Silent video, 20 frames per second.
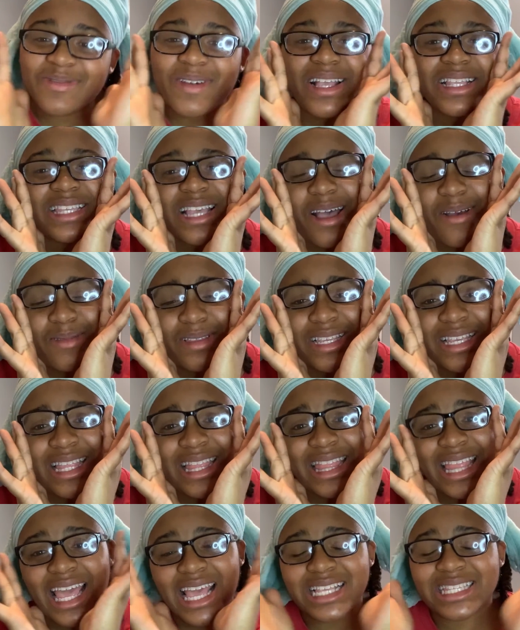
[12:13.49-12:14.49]
my top 10
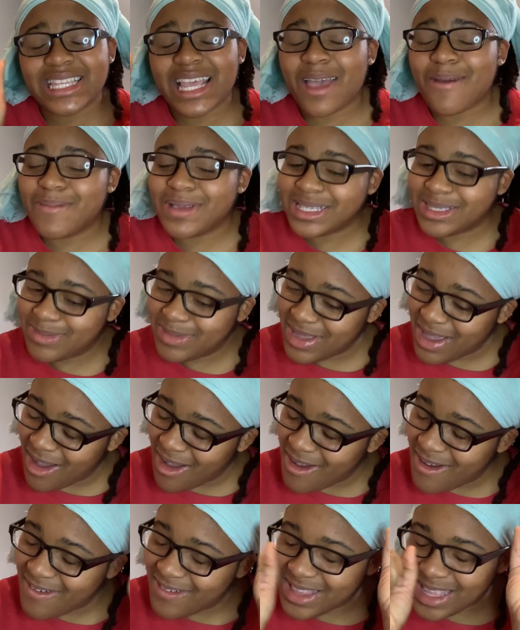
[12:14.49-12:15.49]
things that piss me
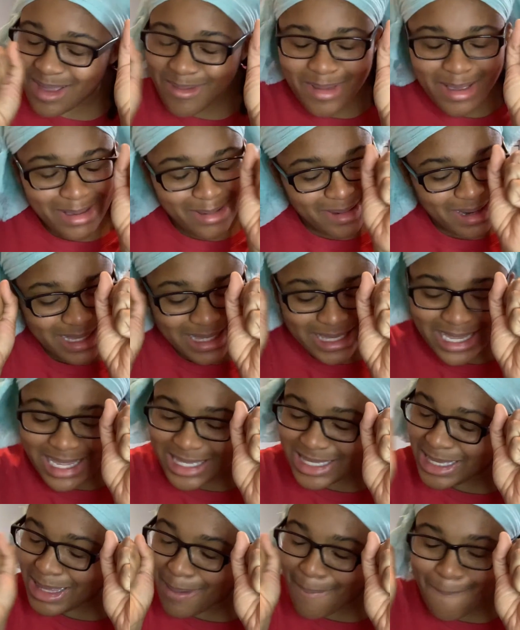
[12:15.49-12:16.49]
off, that make me wanna
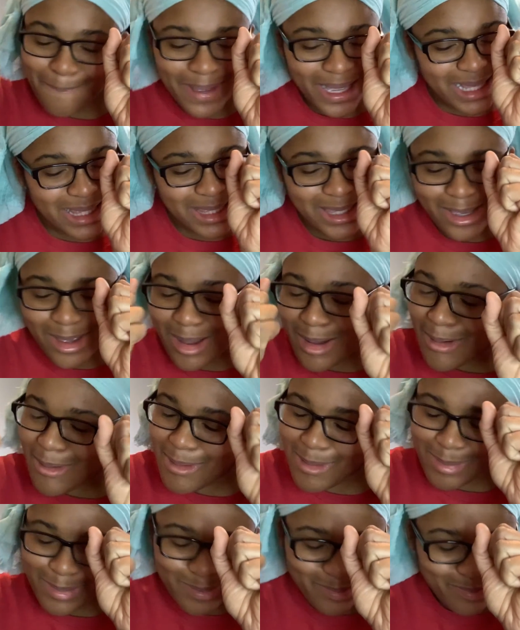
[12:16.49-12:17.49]
tussle and bustle.